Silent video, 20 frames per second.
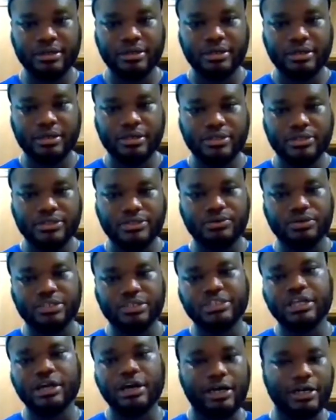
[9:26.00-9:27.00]
So it's
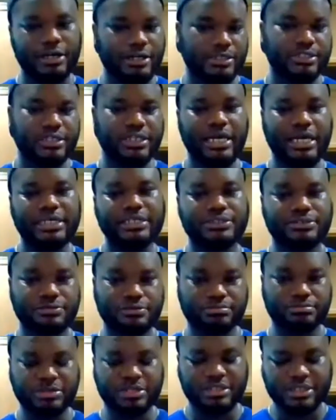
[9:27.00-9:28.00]
harder to
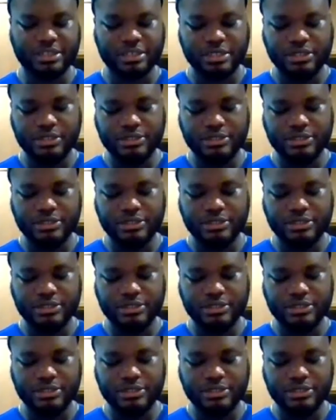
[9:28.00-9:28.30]
scoop it.